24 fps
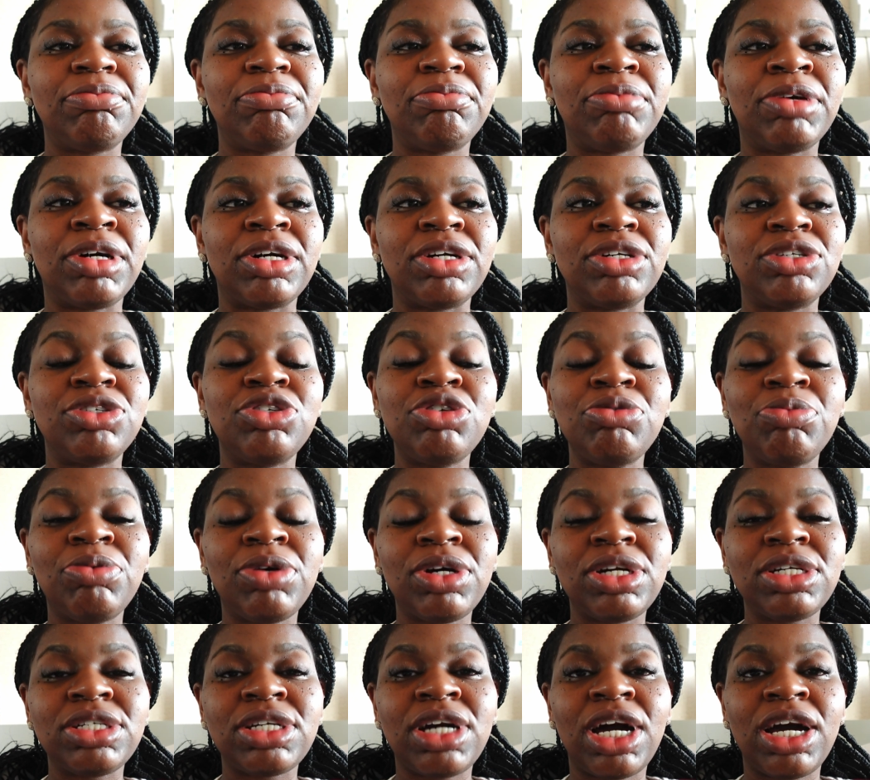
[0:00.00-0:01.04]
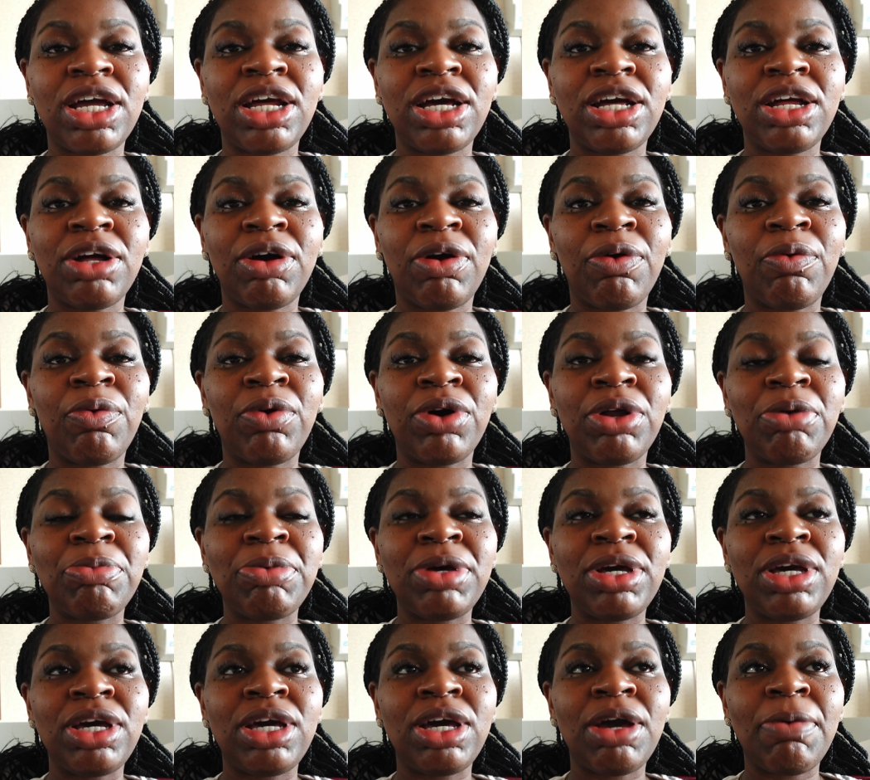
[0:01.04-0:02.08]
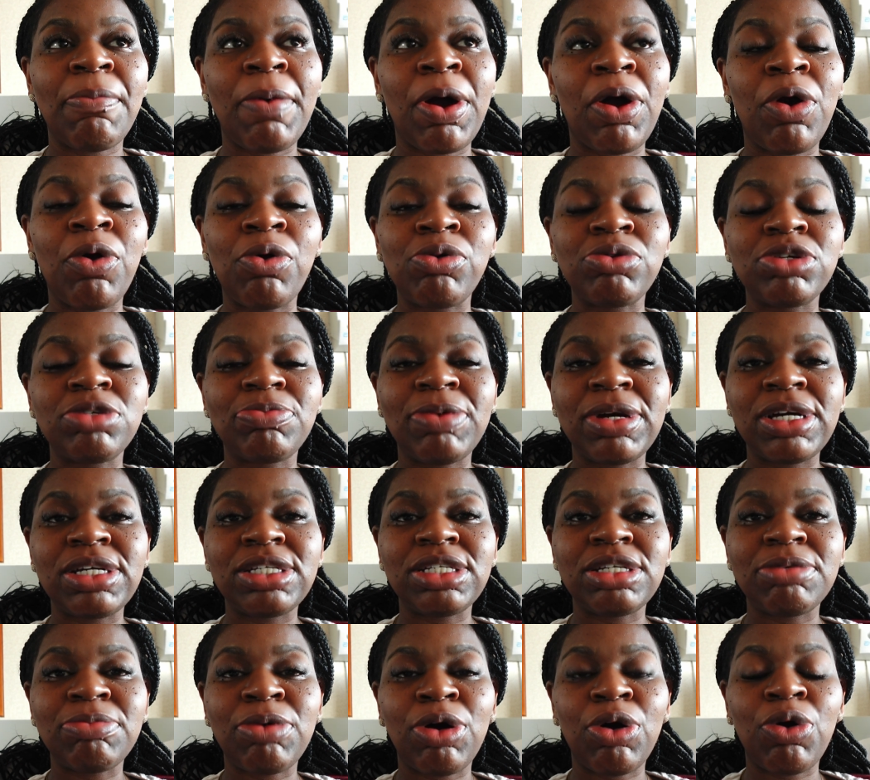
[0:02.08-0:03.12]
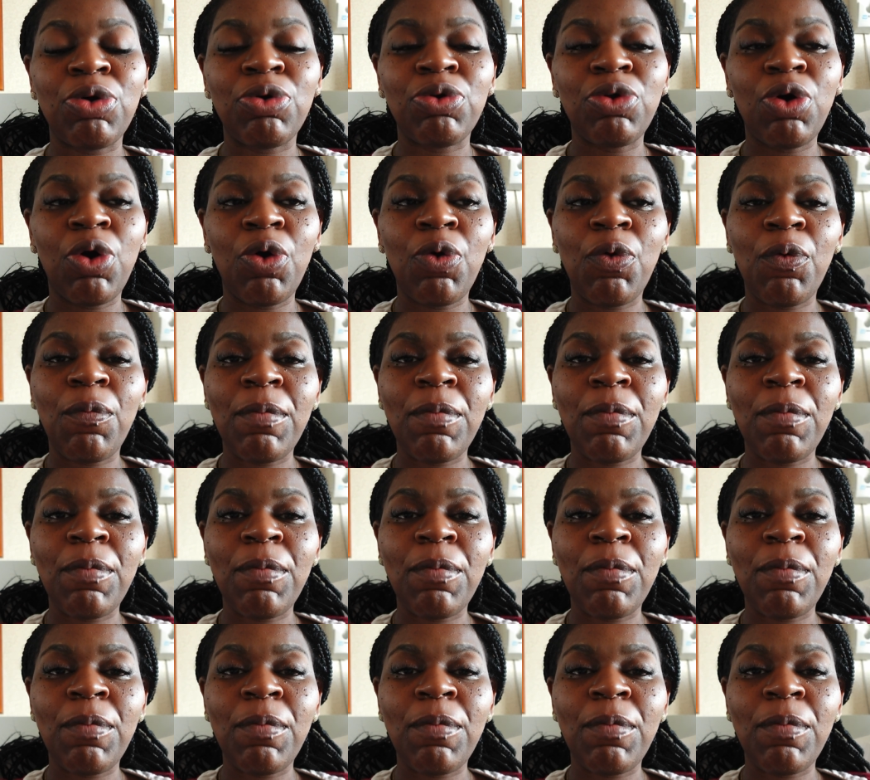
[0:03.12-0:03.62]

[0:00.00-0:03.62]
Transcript: But super excited. I want to be in my own space, in my own home,